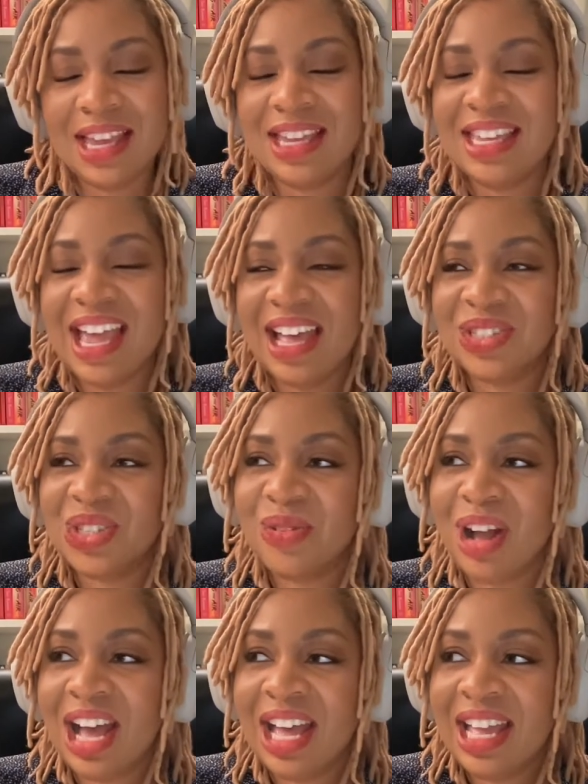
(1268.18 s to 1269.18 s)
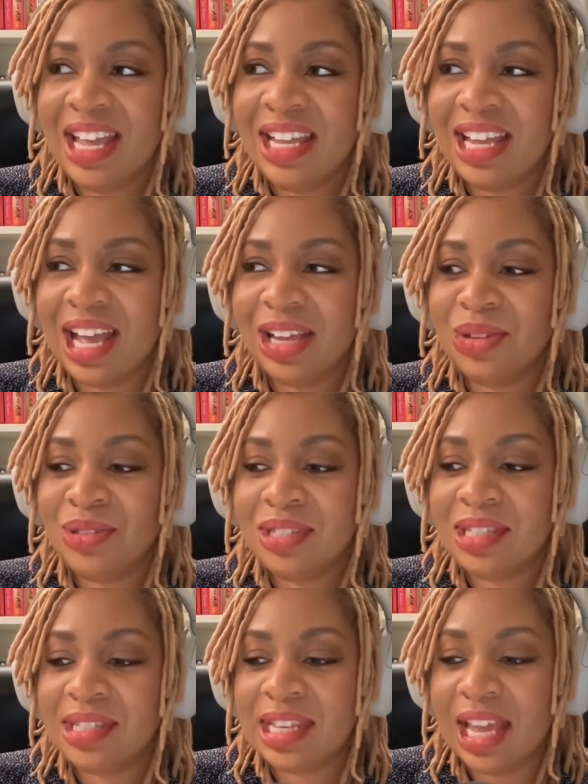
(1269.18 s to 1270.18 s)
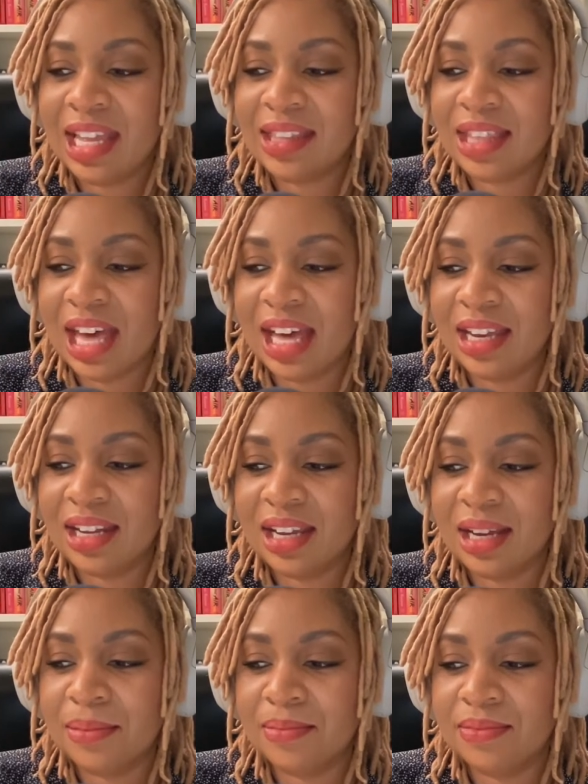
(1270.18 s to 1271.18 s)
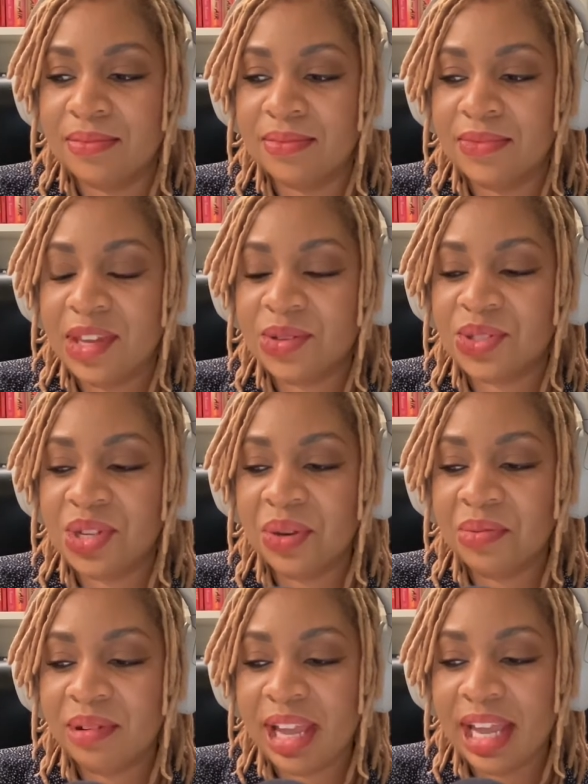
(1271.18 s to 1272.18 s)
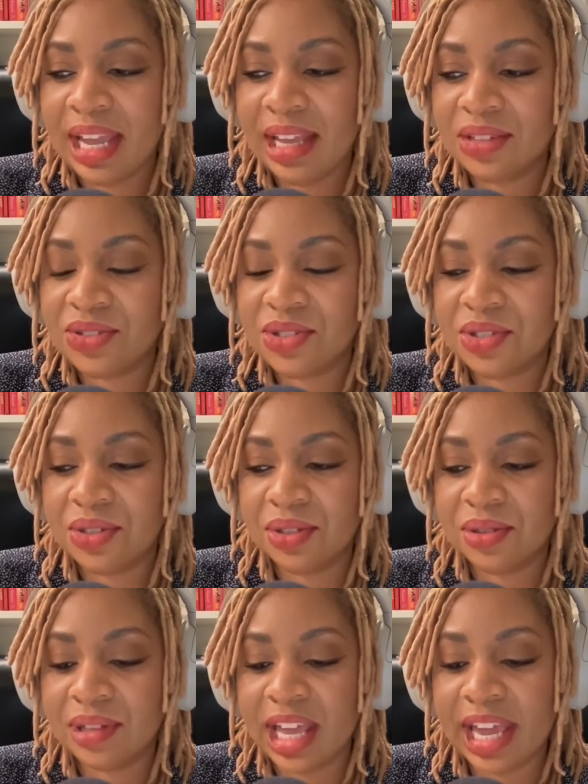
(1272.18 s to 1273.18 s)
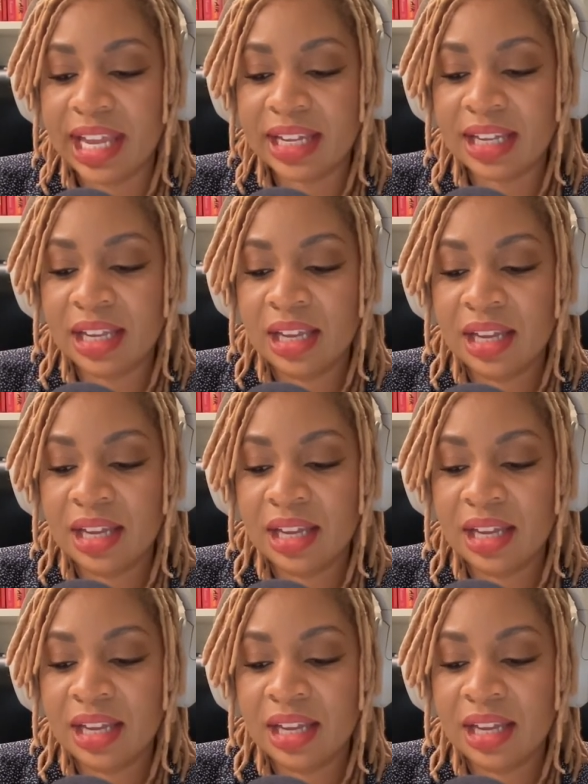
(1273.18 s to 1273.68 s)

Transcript: yeah so i i used to say that um there's no way to like